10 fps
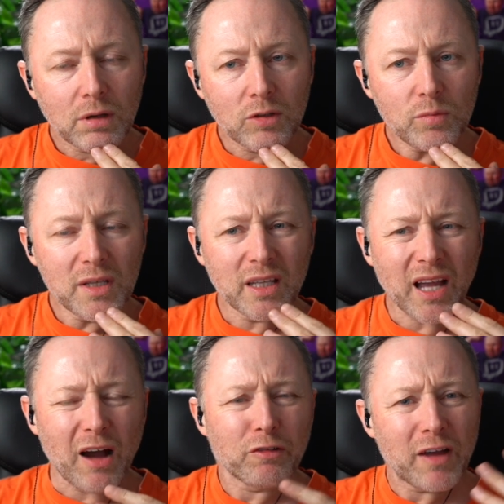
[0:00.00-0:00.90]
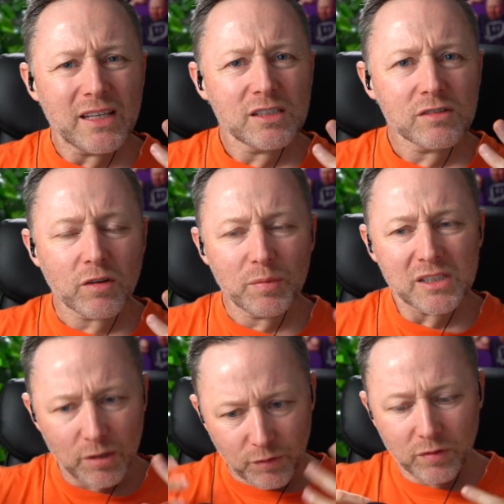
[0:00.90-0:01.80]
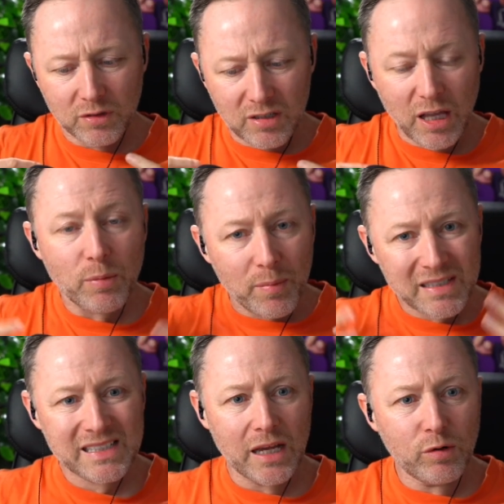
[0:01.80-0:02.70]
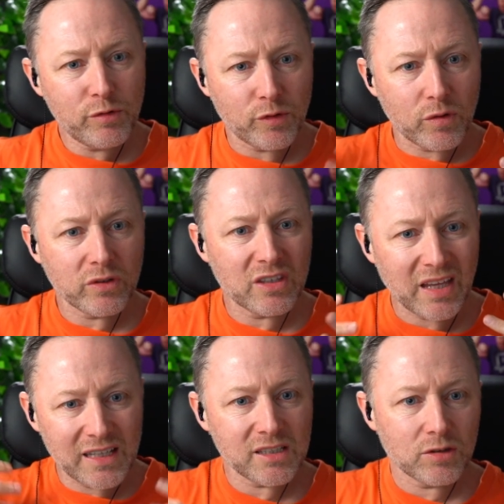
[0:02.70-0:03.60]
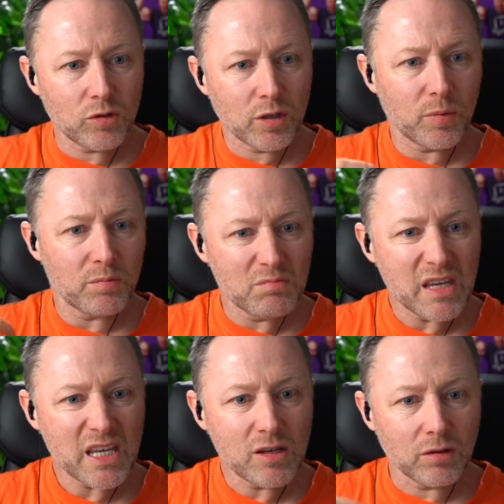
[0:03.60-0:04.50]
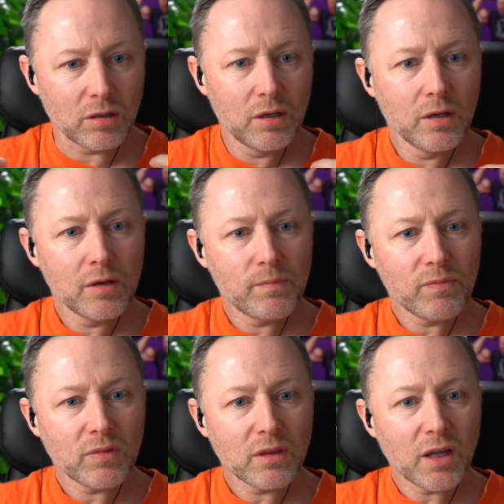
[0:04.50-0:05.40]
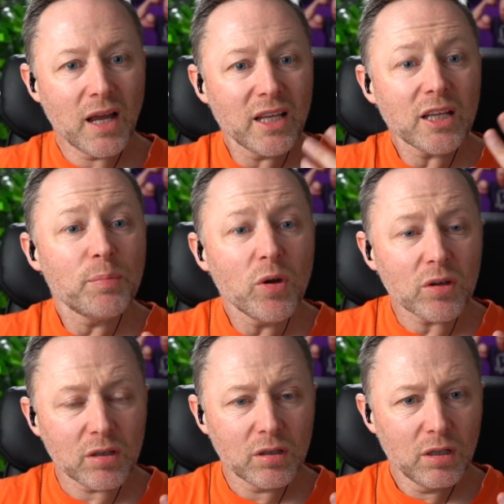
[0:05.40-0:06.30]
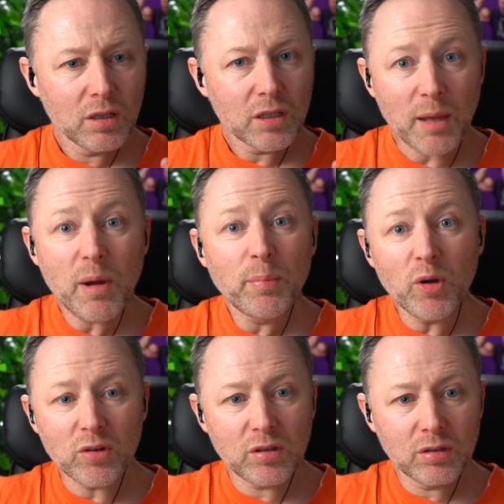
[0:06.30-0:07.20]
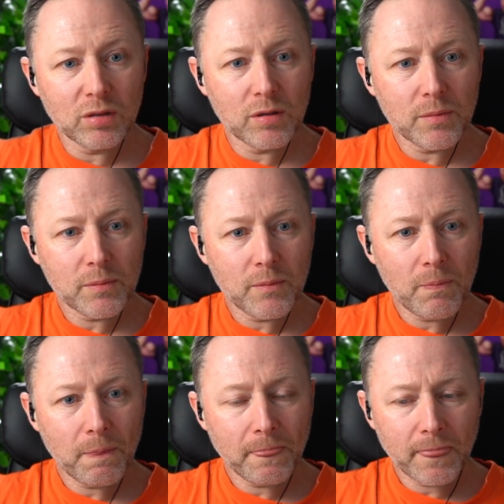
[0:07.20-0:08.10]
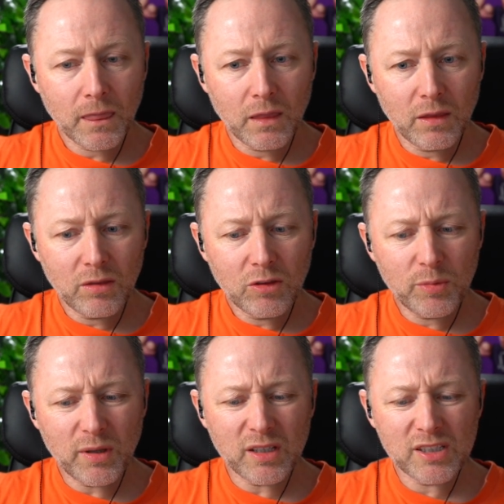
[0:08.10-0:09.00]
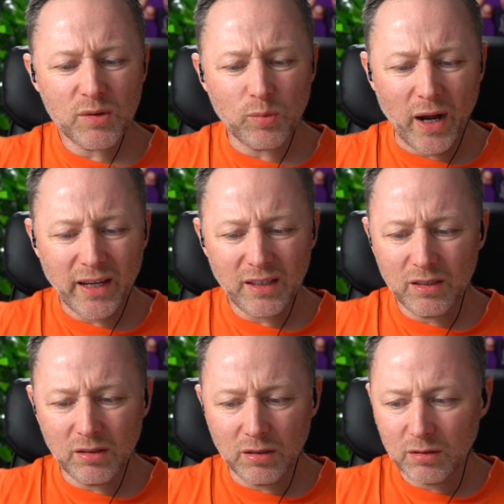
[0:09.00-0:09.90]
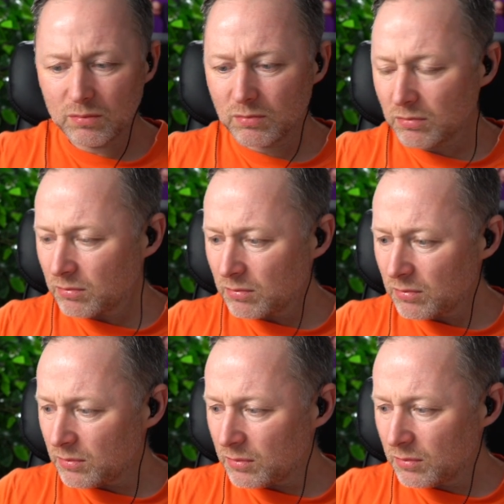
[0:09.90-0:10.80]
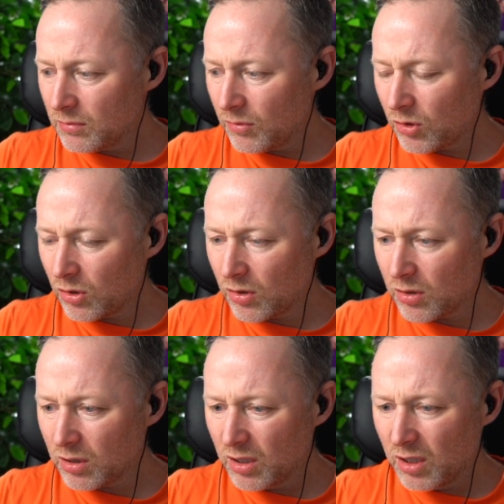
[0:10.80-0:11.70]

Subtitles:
I don't mean like offensive stuff. I mean stuff to do with myself or the things I talk about me or... I like the book. Like my book. Probably like, say, wanking or... or